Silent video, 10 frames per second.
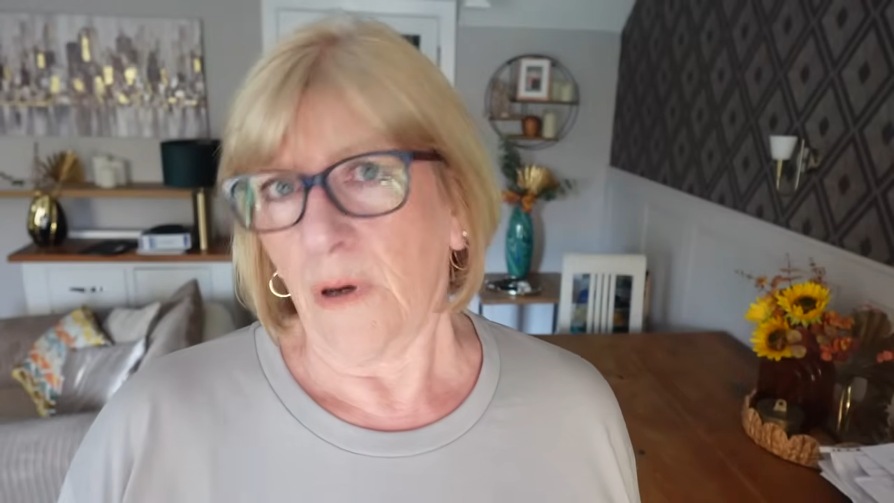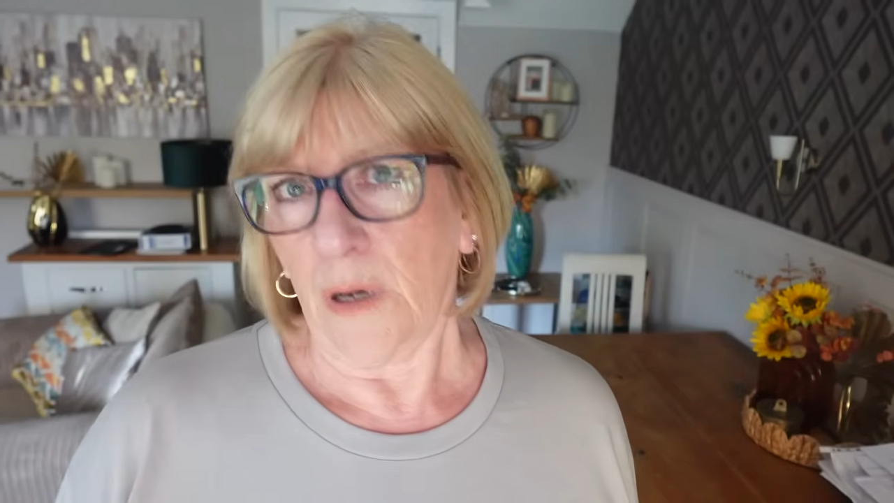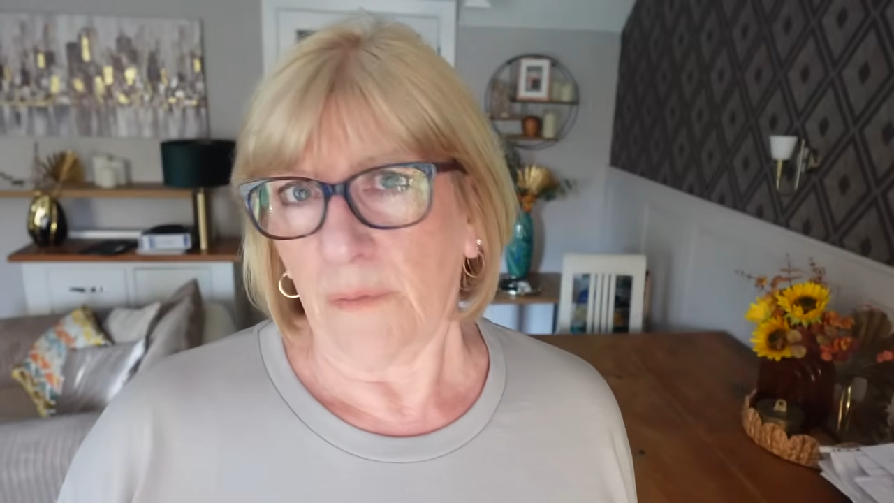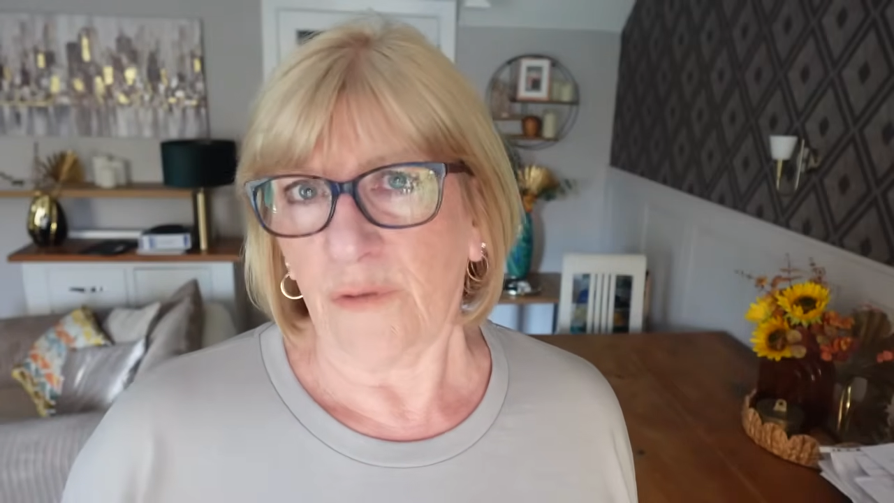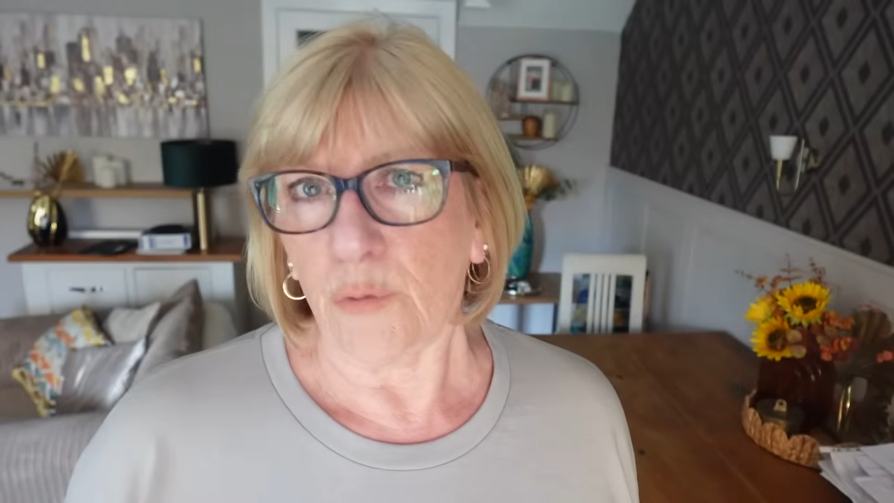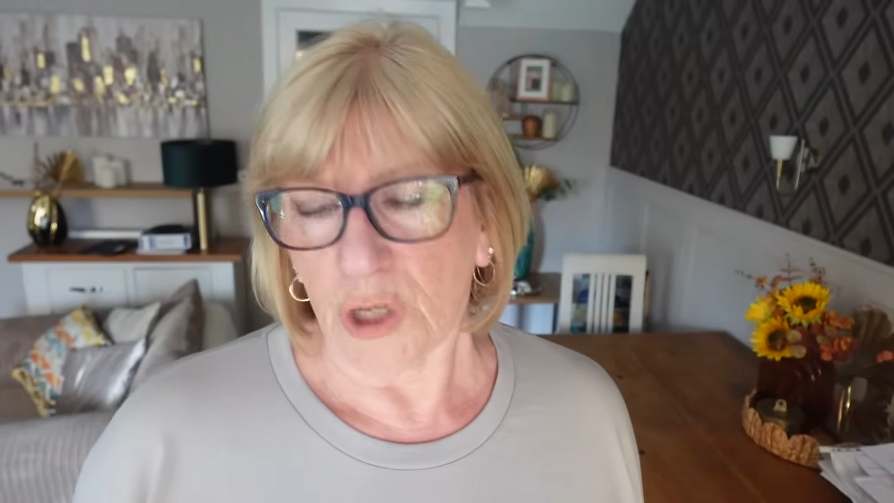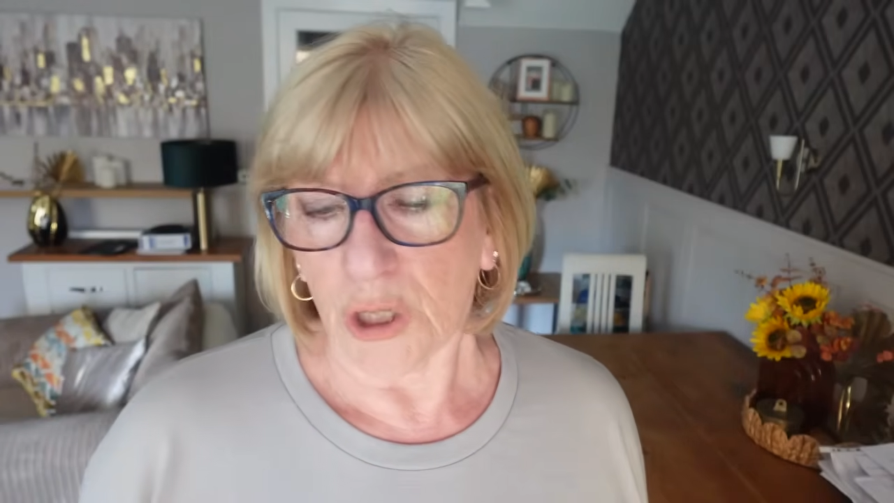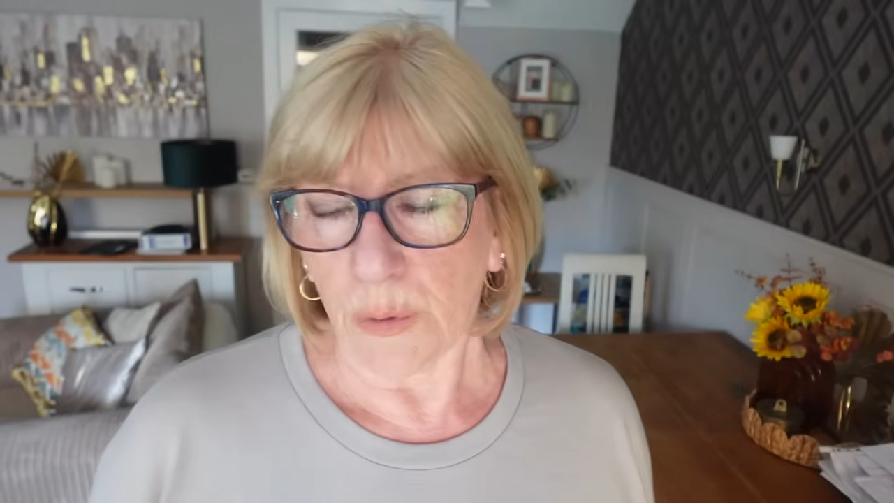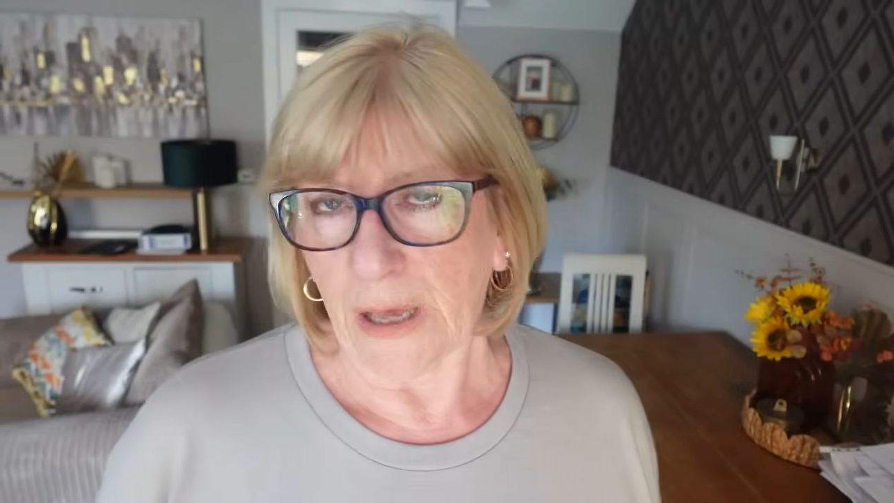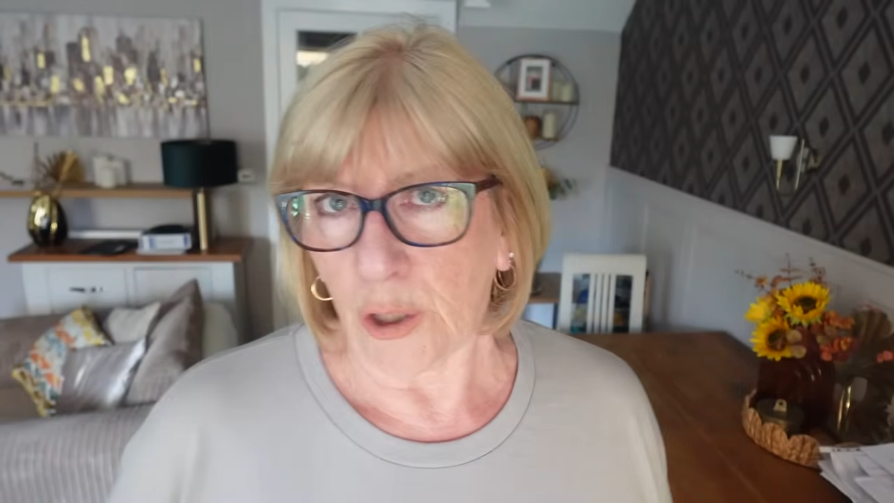unfortunately
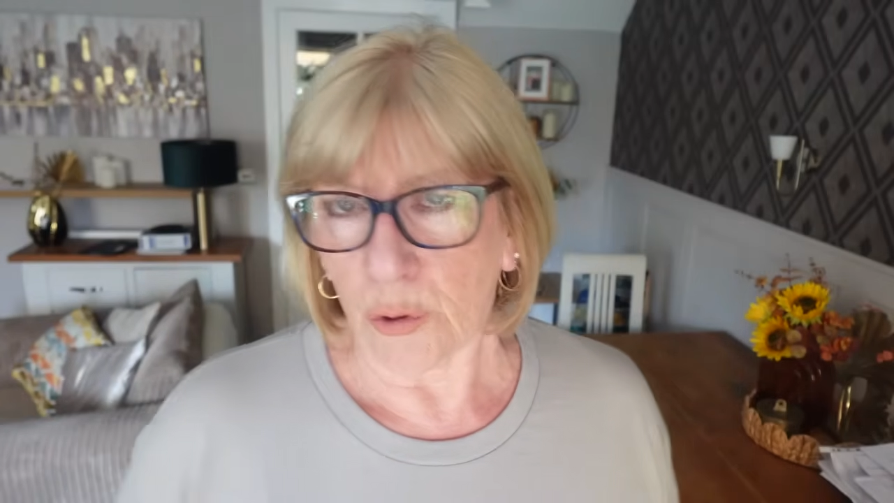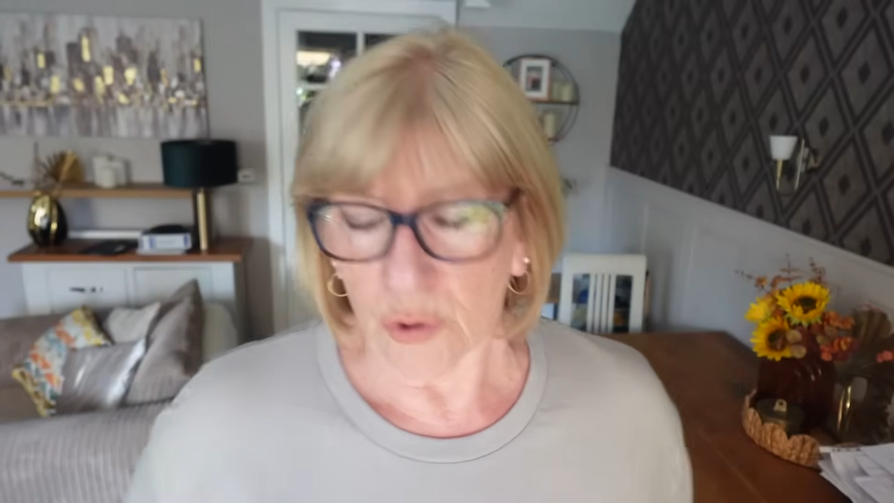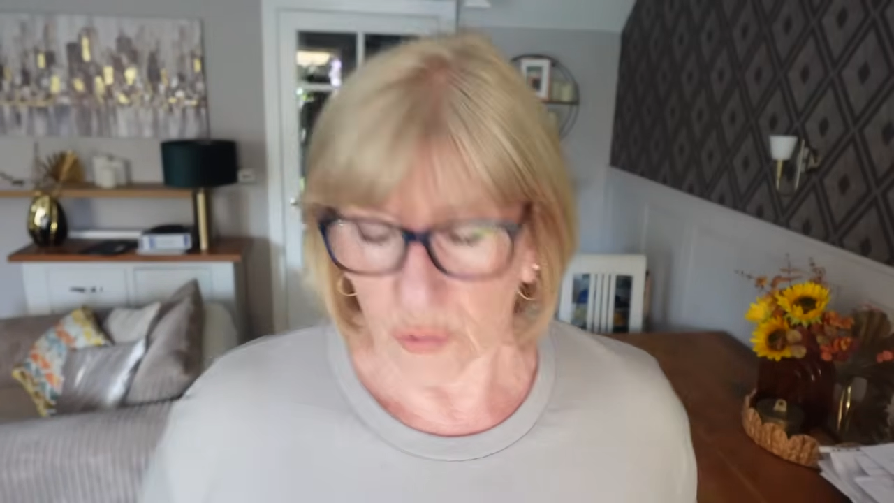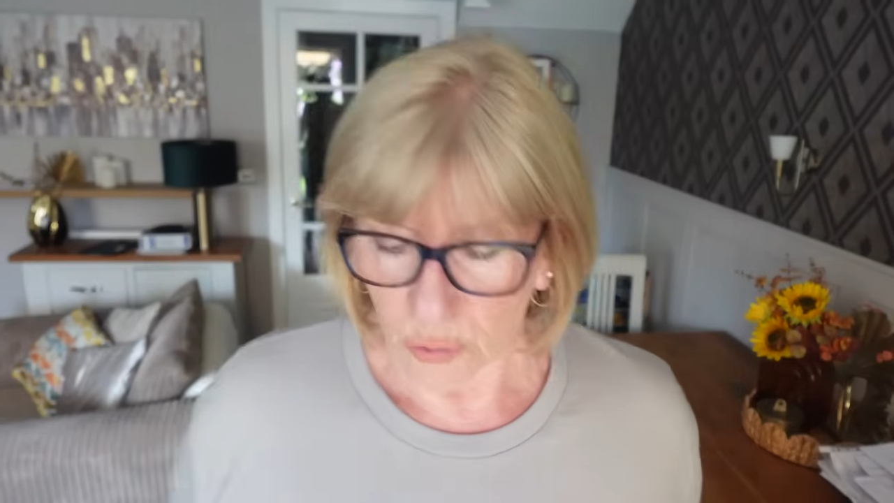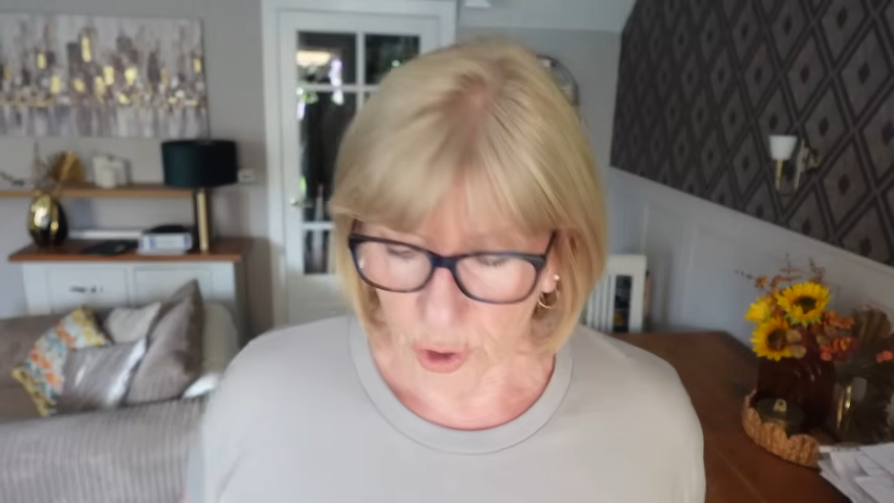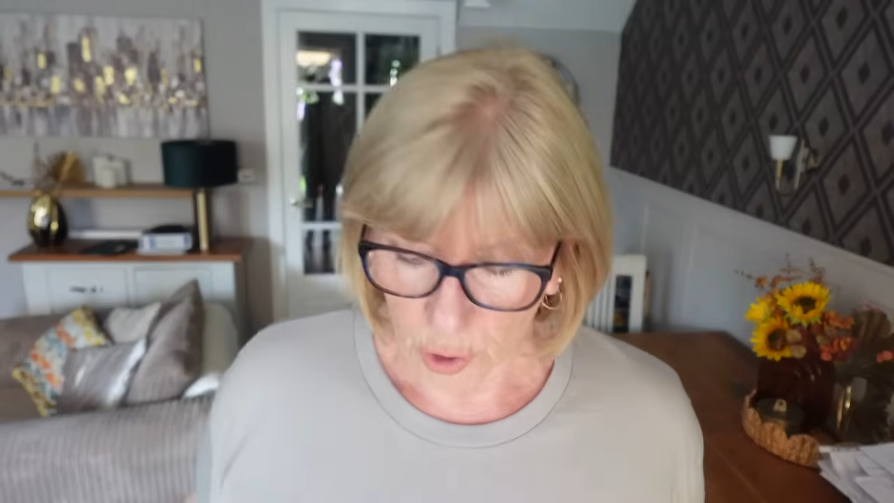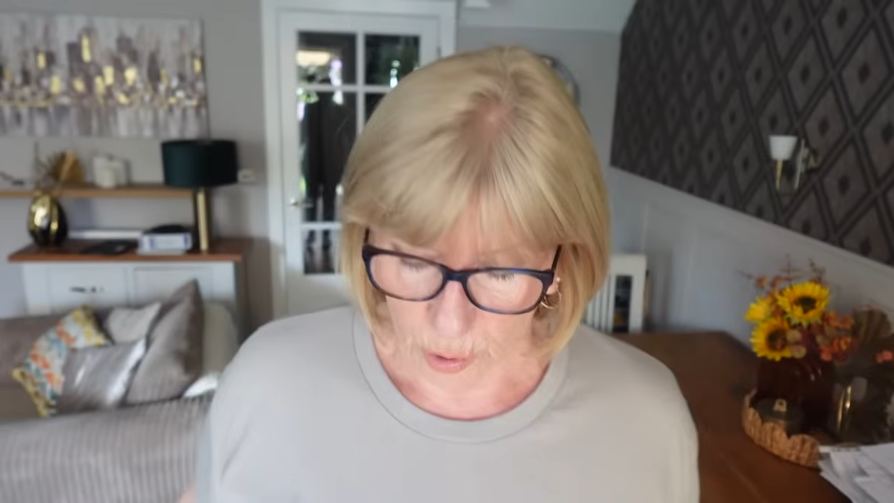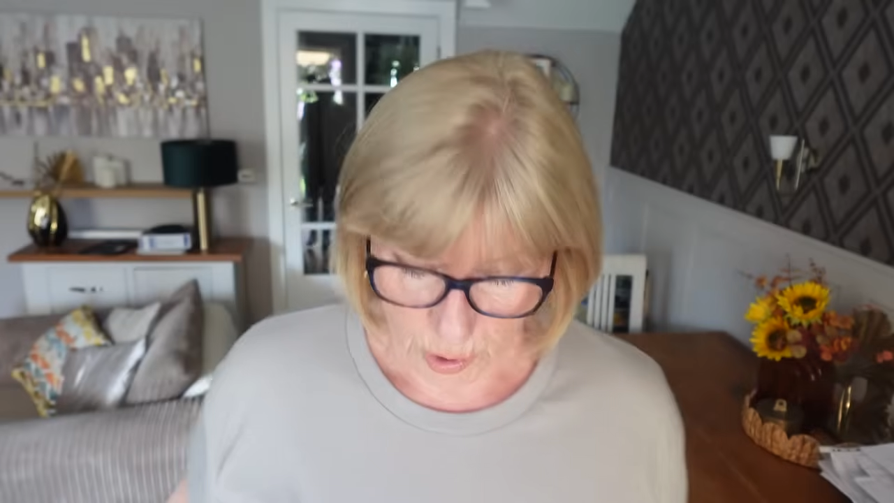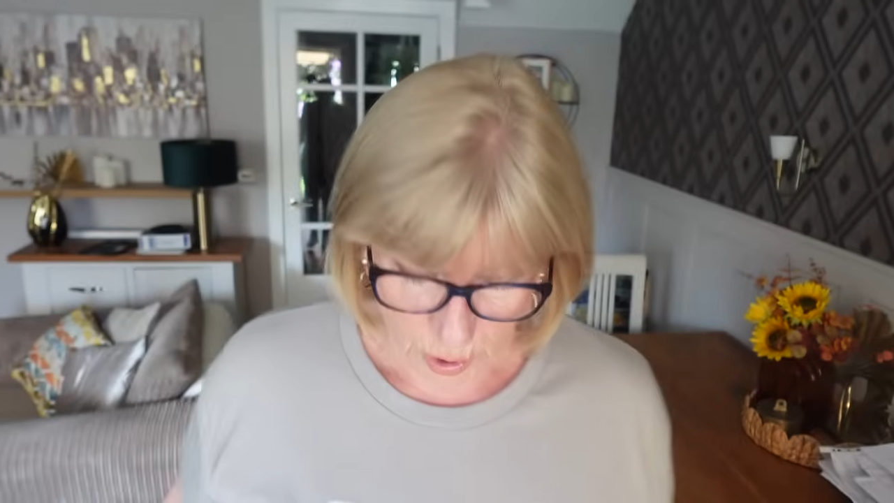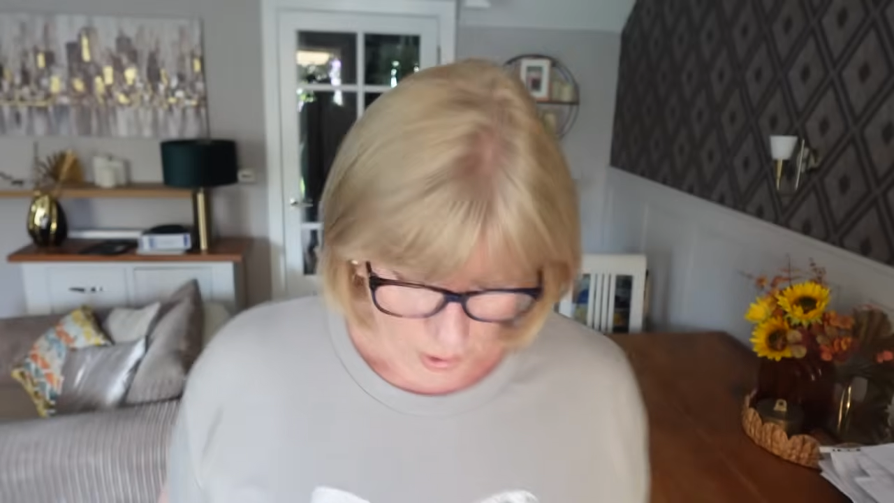you get a nostril shot.